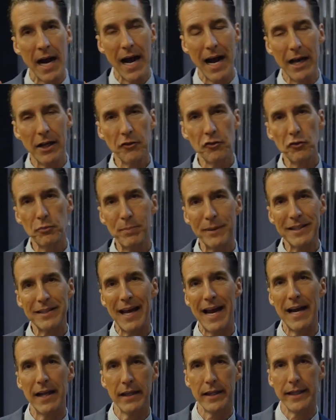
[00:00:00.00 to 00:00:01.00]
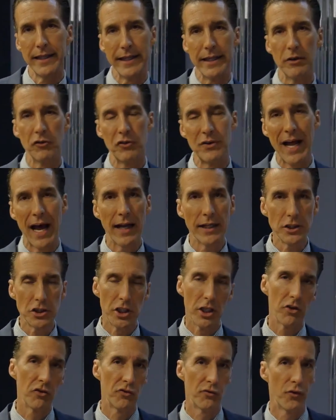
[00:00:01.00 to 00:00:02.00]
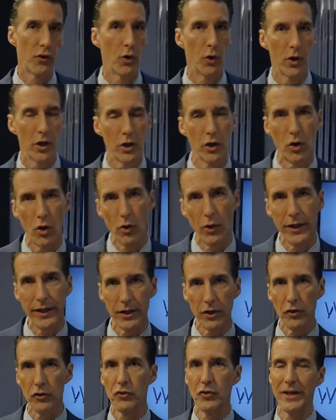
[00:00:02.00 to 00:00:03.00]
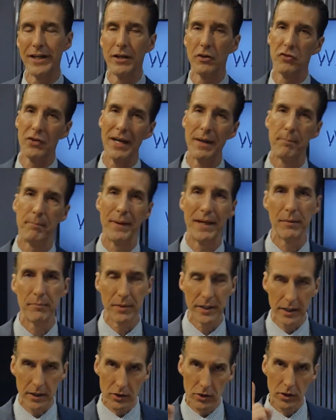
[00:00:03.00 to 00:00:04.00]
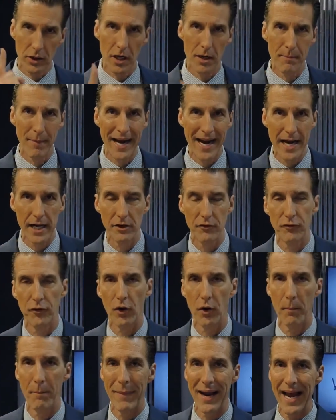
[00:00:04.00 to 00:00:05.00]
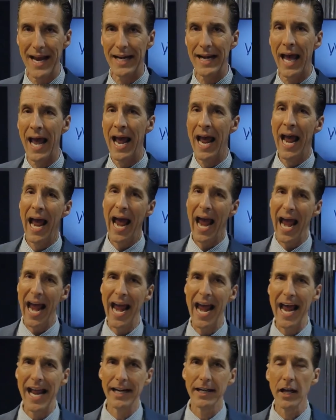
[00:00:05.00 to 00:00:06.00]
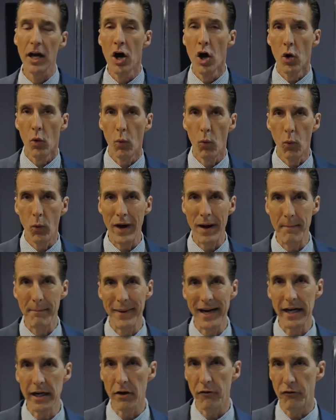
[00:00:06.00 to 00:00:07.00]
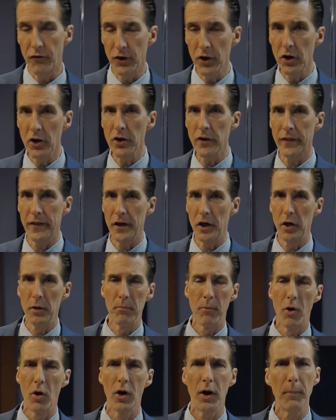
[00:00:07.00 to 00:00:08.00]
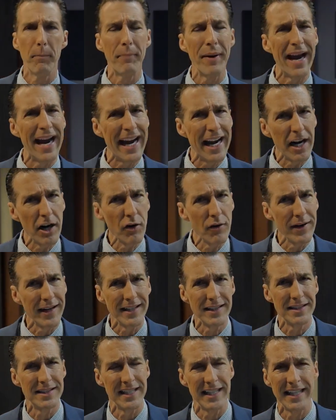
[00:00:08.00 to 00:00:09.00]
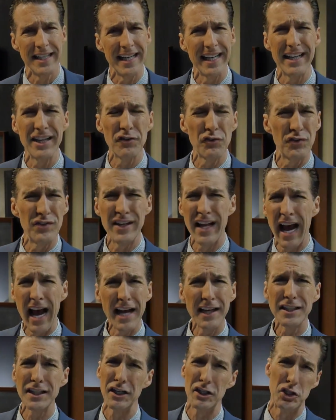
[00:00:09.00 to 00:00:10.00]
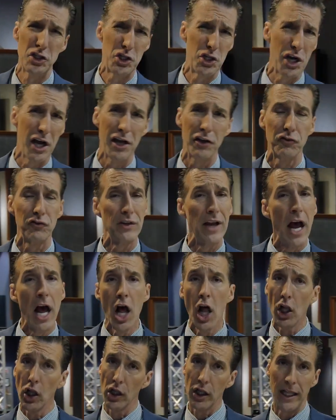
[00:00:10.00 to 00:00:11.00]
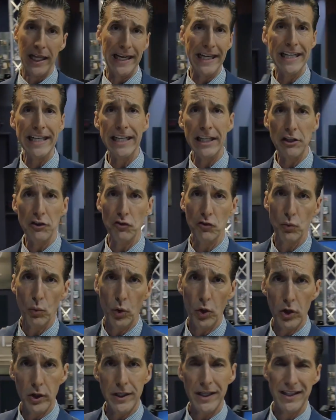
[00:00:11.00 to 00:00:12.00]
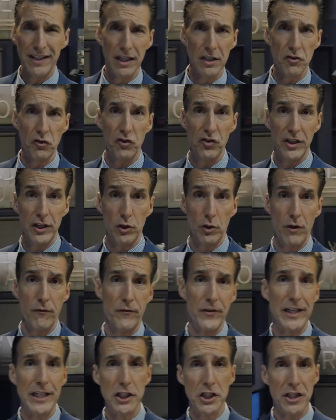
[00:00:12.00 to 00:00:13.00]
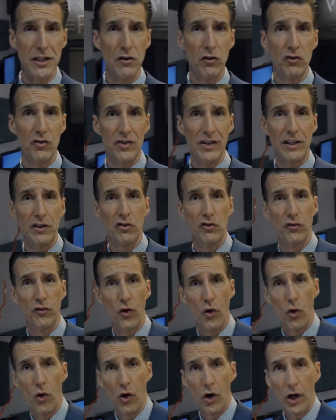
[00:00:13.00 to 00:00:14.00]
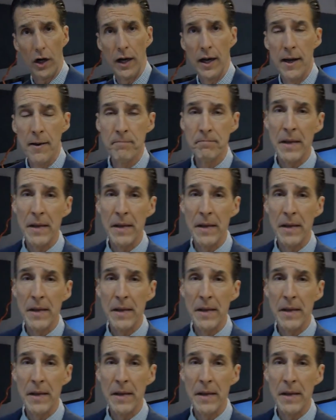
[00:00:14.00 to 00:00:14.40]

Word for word: Hospitality is not just for goyles. It is a biblical command for men and women. Furthermore, parenting is not just ladies' work. Consider Ephesians six four.